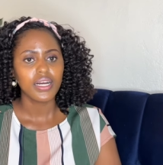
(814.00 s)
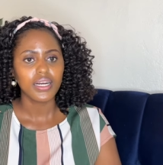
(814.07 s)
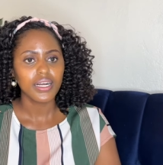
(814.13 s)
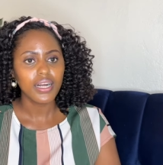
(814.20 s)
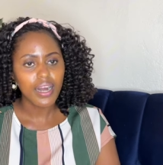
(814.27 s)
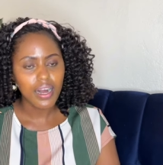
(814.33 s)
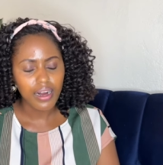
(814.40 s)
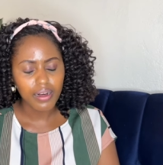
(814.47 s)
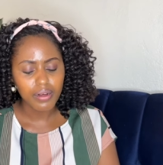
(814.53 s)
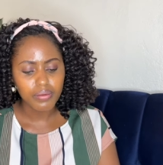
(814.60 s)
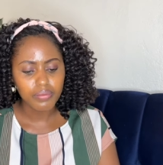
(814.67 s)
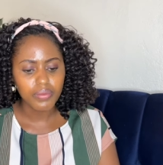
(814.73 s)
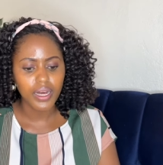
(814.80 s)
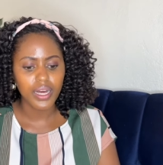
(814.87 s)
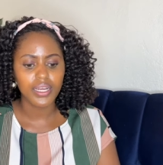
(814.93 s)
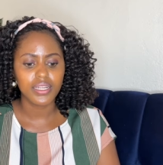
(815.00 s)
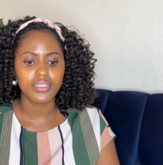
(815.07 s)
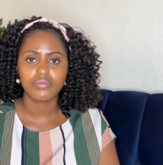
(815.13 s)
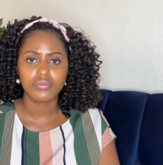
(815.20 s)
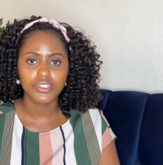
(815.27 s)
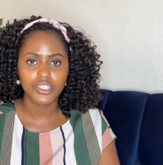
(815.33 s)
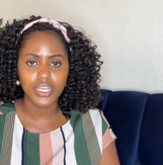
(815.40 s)
come and
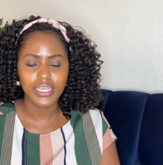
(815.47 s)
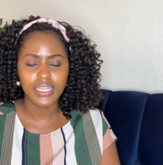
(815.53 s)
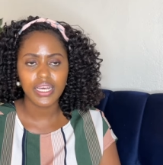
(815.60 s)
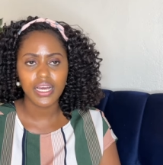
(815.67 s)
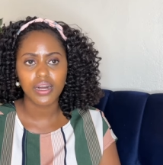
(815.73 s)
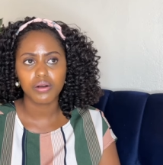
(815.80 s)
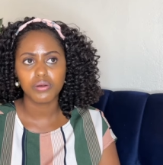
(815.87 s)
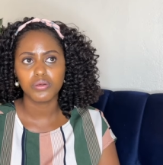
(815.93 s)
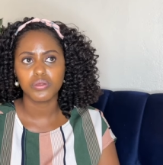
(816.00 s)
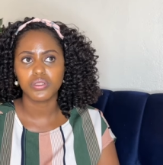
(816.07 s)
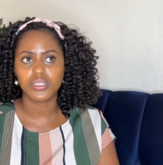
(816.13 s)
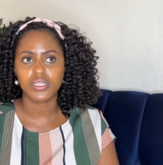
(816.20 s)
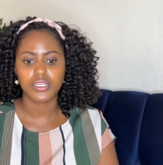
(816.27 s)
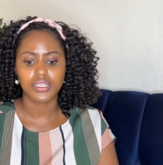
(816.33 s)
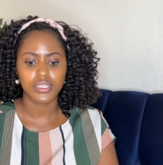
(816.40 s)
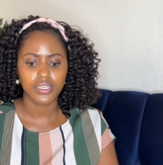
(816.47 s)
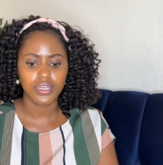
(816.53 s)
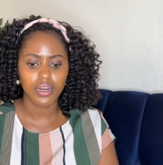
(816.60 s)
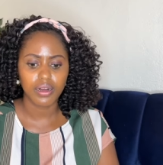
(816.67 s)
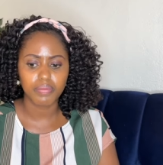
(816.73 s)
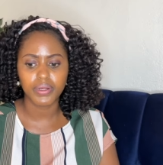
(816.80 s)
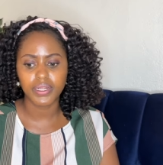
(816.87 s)
check it out,
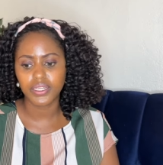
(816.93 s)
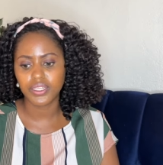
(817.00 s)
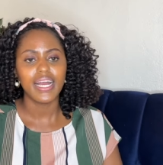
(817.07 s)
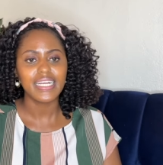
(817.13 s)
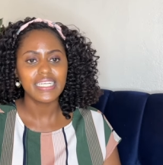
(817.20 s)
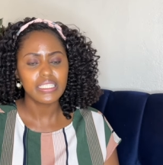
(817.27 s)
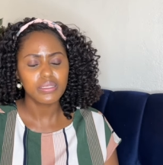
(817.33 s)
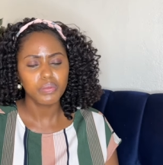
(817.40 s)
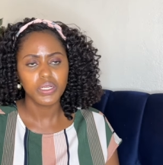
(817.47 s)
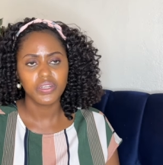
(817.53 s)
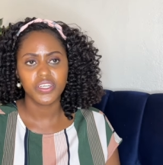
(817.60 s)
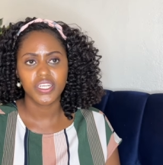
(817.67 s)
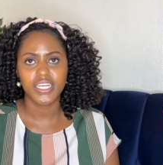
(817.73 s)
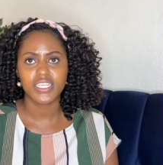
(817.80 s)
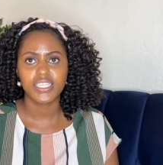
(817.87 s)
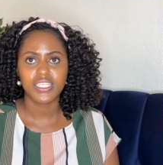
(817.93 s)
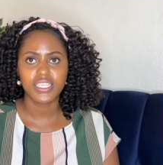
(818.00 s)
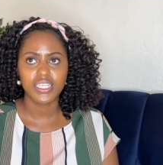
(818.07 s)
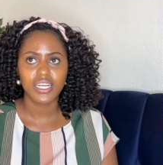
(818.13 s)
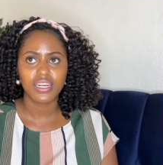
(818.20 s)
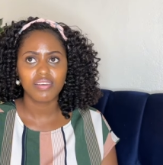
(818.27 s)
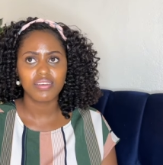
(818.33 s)
come and experience
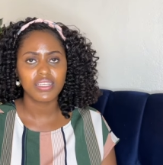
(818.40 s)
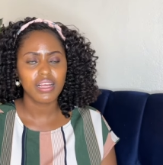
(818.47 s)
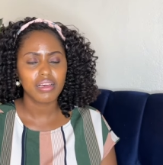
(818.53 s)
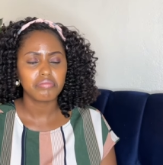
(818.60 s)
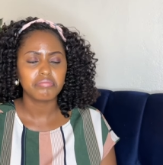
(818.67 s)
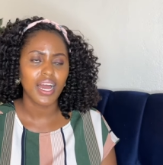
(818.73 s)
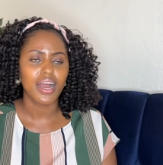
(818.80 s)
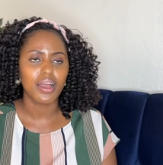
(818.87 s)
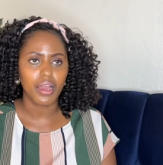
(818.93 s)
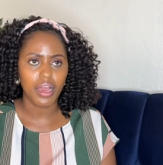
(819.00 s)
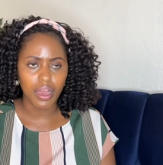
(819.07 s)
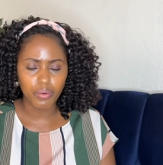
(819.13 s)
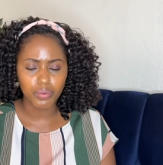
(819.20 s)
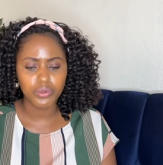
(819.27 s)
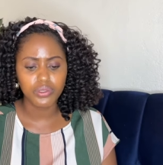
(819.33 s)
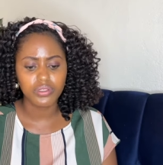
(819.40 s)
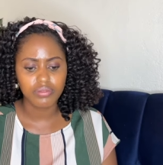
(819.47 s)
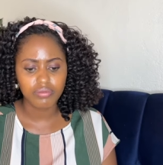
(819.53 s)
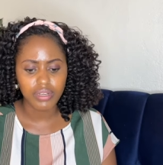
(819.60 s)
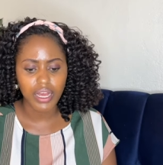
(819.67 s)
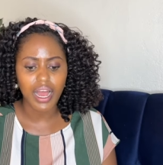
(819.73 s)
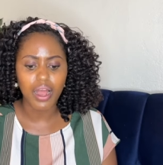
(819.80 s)
it. And I was like, I will,
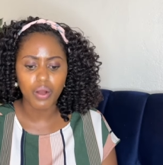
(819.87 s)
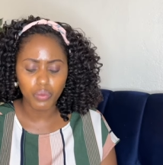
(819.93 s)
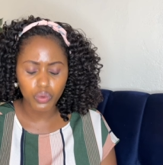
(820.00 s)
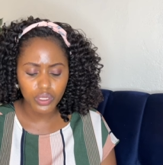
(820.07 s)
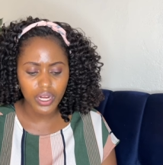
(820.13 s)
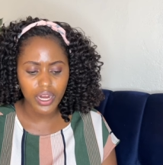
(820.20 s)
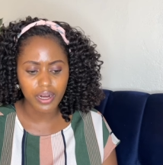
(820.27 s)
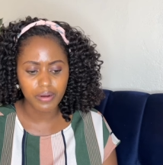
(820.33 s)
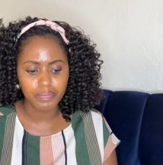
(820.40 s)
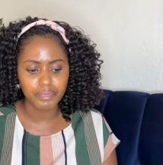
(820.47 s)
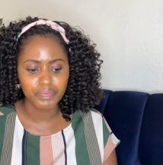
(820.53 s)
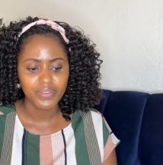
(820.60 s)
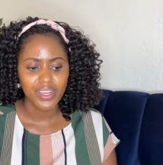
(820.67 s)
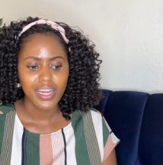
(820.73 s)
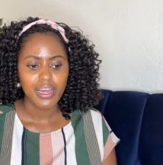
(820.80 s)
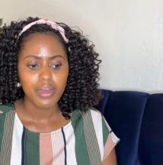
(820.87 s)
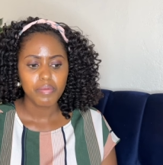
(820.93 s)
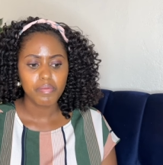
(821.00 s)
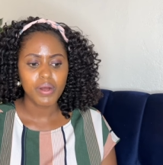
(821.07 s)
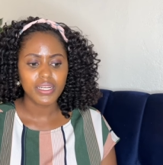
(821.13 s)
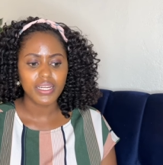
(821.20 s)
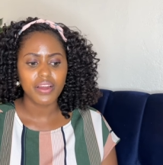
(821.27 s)
I will come.
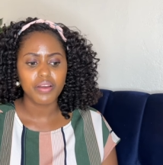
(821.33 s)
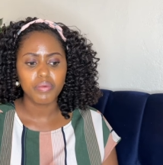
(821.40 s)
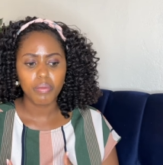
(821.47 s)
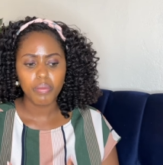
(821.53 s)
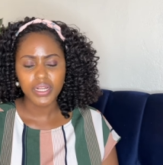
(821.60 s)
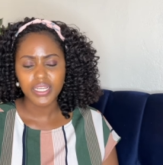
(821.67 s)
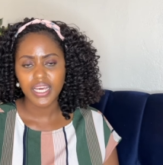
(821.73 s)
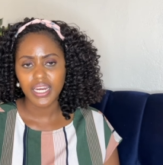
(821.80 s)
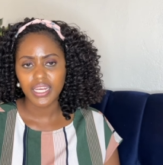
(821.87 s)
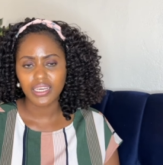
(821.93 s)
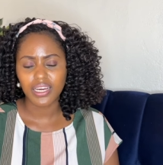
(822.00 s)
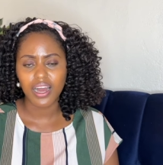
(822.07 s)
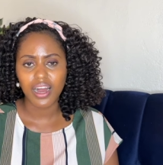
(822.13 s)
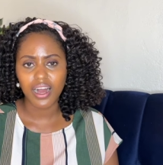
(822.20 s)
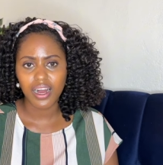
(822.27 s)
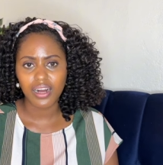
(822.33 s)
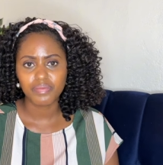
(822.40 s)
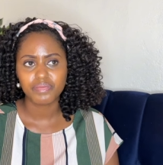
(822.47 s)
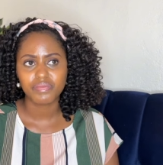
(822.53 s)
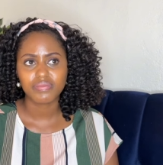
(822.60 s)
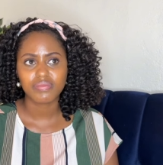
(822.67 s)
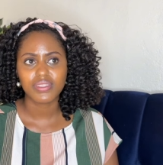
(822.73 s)
But I remember telling her,
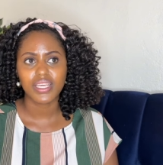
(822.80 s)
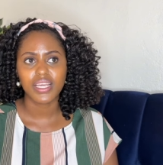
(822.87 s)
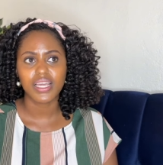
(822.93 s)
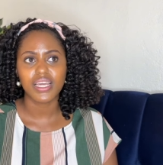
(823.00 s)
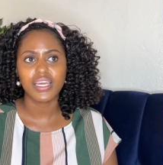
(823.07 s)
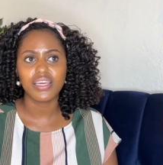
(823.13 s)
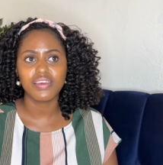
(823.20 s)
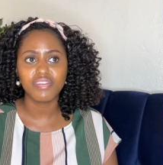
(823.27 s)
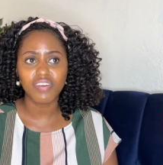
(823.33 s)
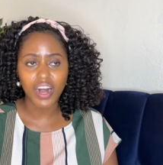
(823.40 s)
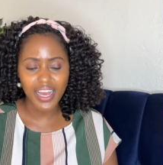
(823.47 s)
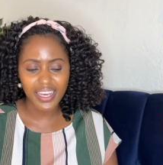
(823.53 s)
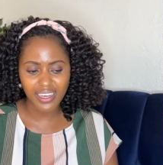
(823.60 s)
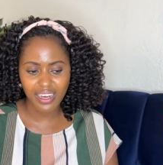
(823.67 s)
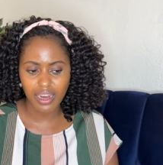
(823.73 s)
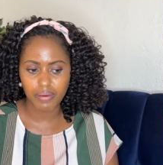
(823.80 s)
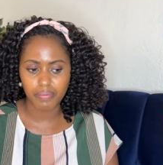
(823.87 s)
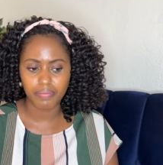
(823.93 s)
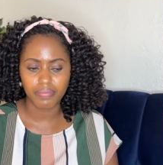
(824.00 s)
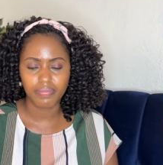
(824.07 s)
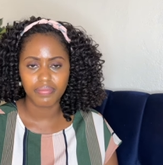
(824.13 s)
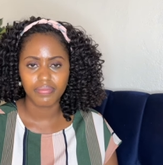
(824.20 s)
if I come,